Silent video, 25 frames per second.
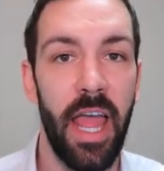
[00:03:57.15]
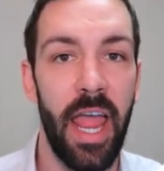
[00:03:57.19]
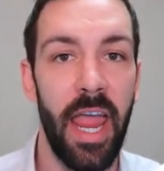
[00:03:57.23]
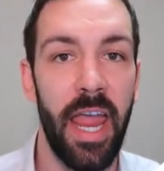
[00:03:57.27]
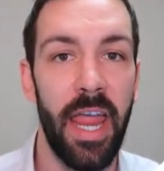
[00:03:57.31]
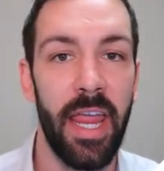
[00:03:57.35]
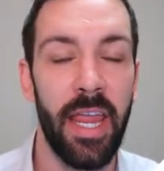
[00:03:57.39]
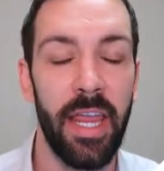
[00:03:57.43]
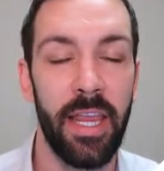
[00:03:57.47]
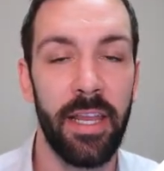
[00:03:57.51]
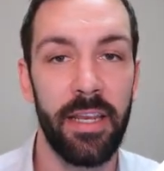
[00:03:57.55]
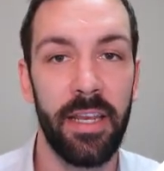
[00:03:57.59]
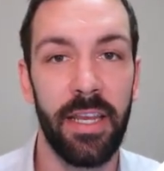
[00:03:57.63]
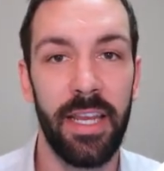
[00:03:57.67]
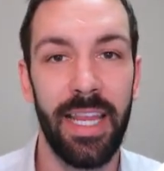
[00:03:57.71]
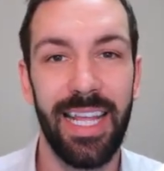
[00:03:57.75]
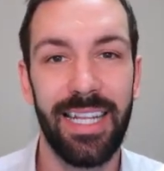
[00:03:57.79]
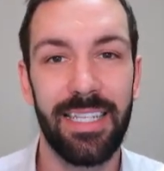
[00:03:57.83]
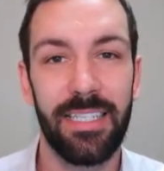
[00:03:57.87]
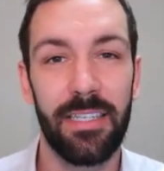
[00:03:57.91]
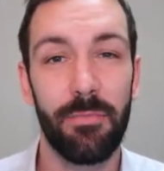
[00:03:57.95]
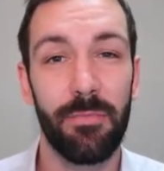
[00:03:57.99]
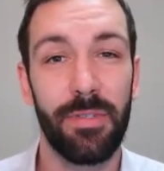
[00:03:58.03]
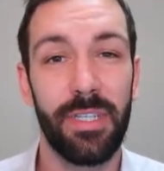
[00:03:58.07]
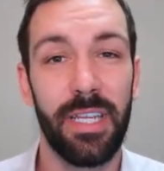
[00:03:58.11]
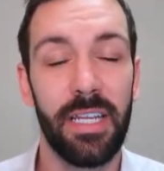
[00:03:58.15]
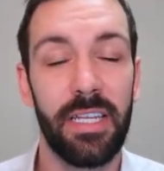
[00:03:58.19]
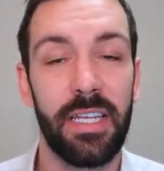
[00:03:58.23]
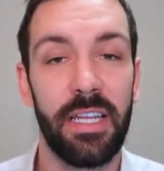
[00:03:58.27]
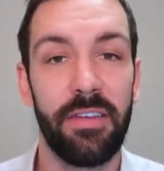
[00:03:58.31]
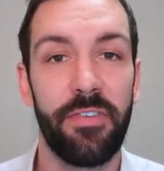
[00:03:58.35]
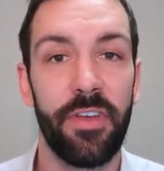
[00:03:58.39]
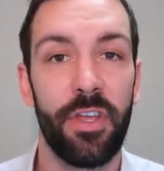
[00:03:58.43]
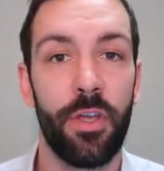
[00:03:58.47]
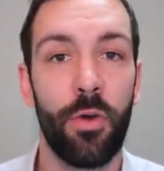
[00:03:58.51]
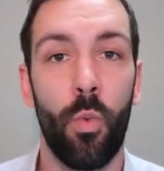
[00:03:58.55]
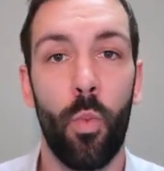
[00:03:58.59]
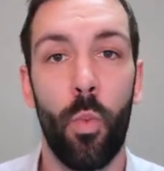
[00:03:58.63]
and get some
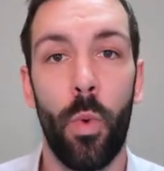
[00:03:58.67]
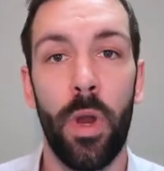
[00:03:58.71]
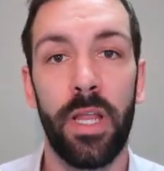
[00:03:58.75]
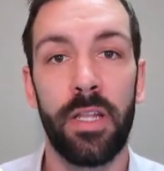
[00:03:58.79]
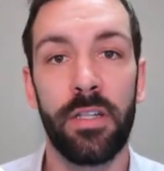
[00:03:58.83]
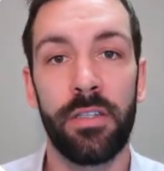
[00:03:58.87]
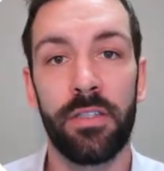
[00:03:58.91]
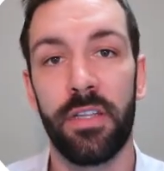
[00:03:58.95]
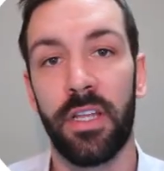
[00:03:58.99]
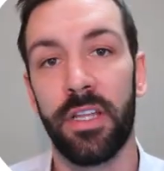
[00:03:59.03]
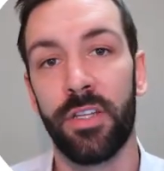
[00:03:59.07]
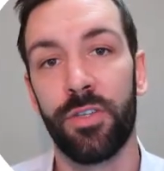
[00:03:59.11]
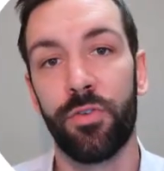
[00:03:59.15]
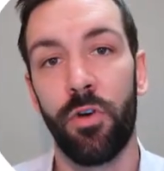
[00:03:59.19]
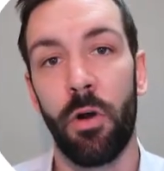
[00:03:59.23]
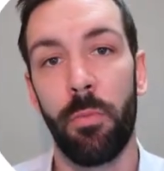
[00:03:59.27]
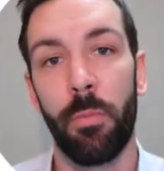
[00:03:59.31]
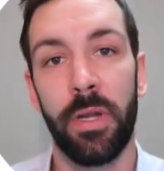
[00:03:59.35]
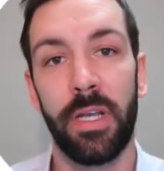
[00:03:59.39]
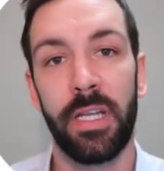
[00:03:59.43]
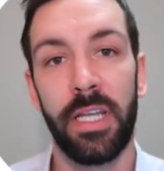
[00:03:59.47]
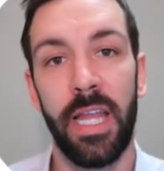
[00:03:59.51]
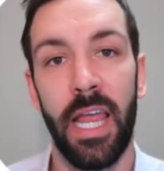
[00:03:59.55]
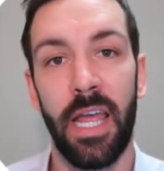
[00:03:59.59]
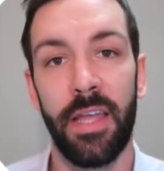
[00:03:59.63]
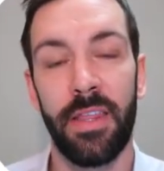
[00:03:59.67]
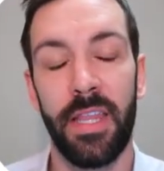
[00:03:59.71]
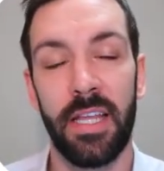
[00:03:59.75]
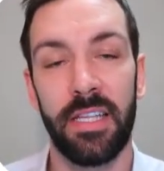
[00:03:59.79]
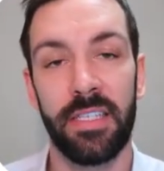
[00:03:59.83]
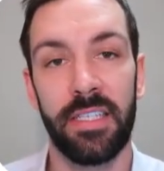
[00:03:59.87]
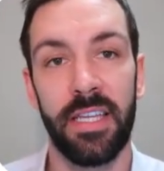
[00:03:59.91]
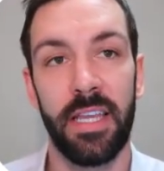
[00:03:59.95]
significant wins and dropping down that